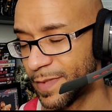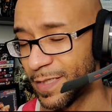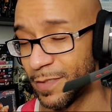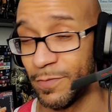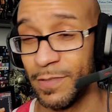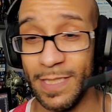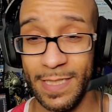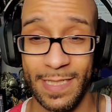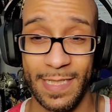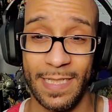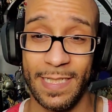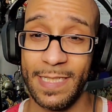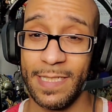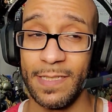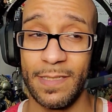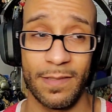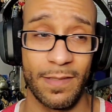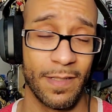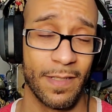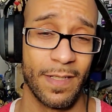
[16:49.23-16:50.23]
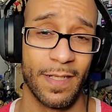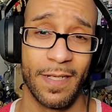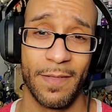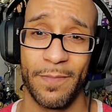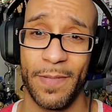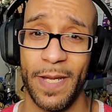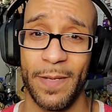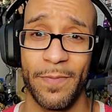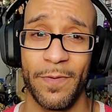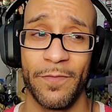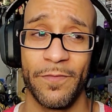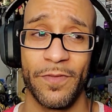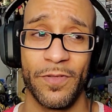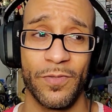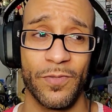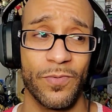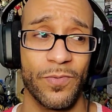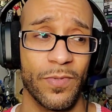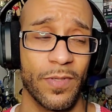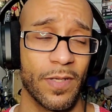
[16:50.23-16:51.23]
It was a decent
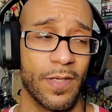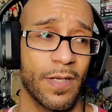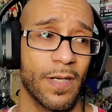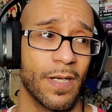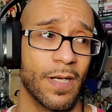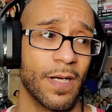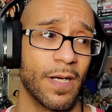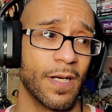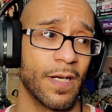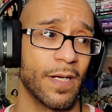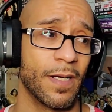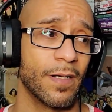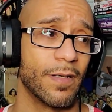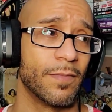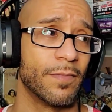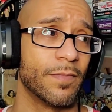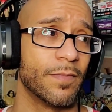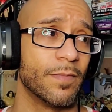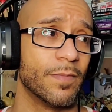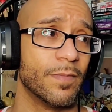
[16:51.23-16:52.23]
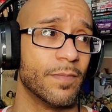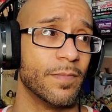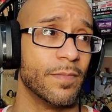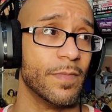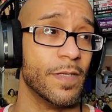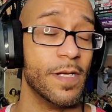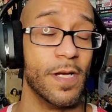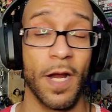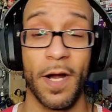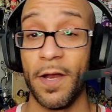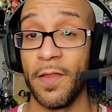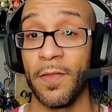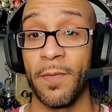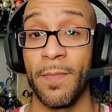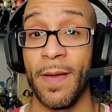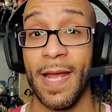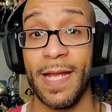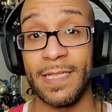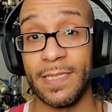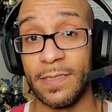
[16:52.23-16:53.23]
pay-per-view. None of the
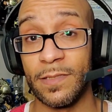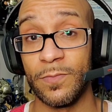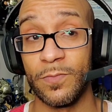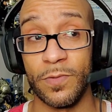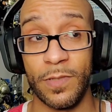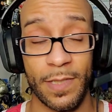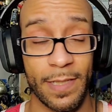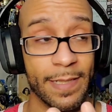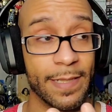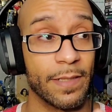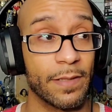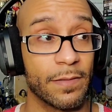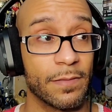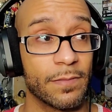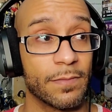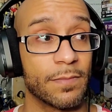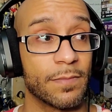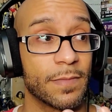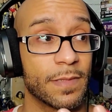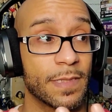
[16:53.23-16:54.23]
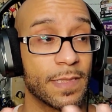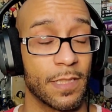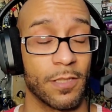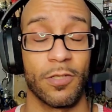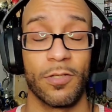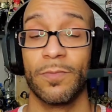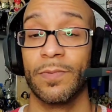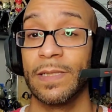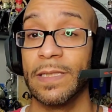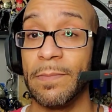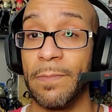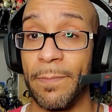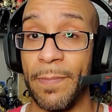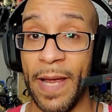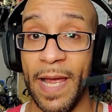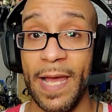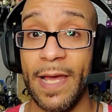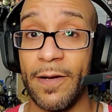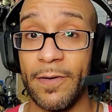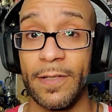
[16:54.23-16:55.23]
matches were like terribly
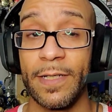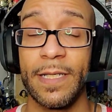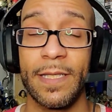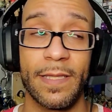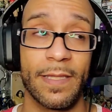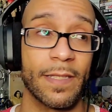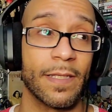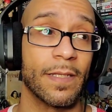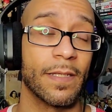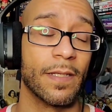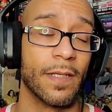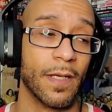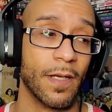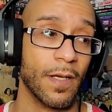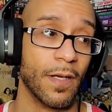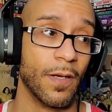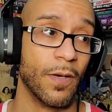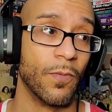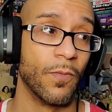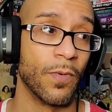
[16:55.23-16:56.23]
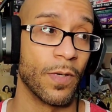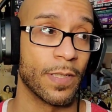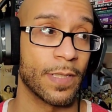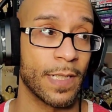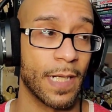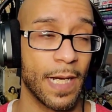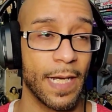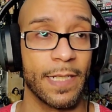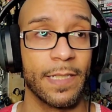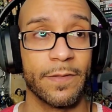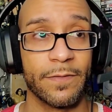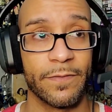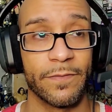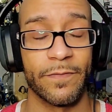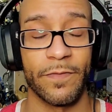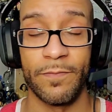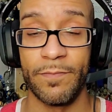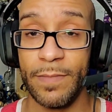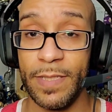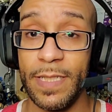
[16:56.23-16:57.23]
bad or anything. What
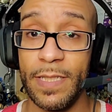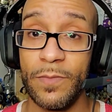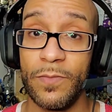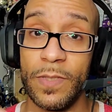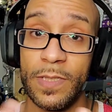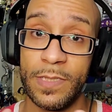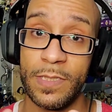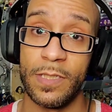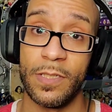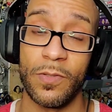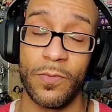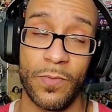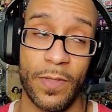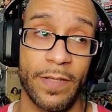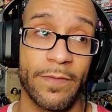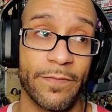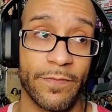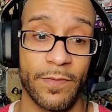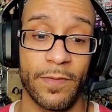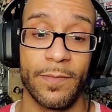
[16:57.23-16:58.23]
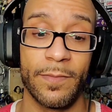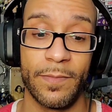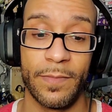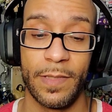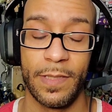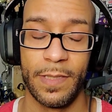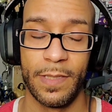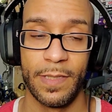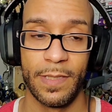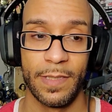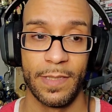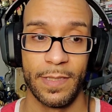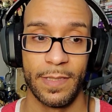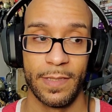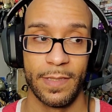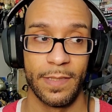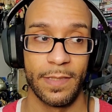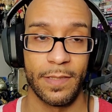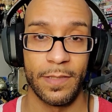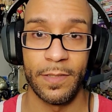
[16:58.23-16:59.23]
took away from,
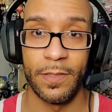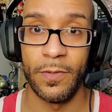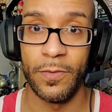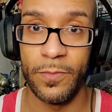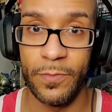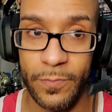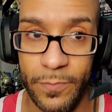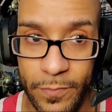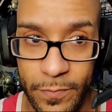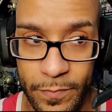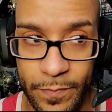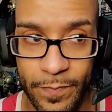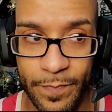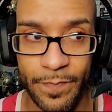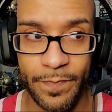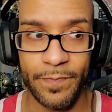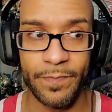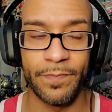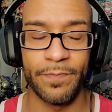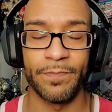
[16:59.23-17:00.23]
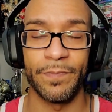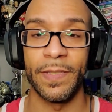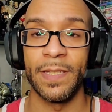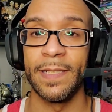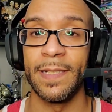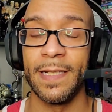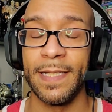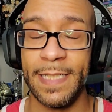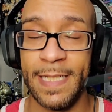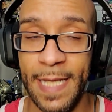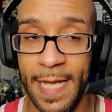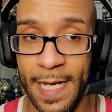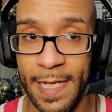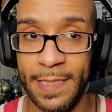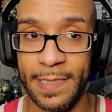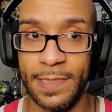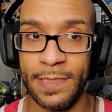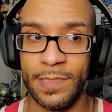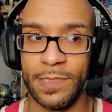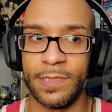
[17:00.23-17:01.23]
being
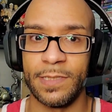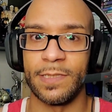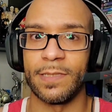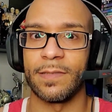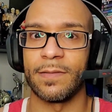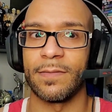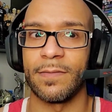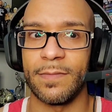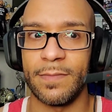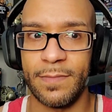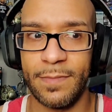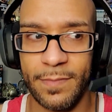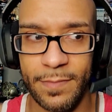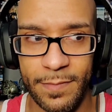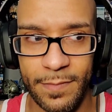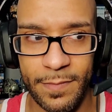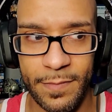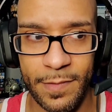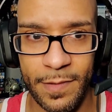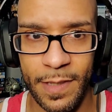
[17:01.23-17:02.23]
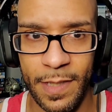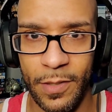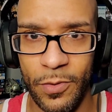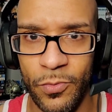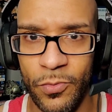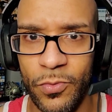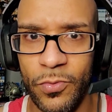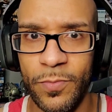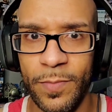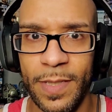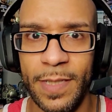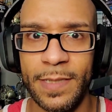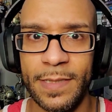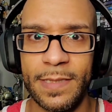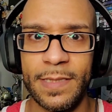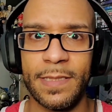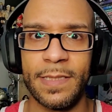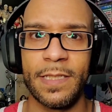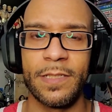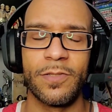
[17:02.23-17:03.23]
engaged and just like, ooh, man, this is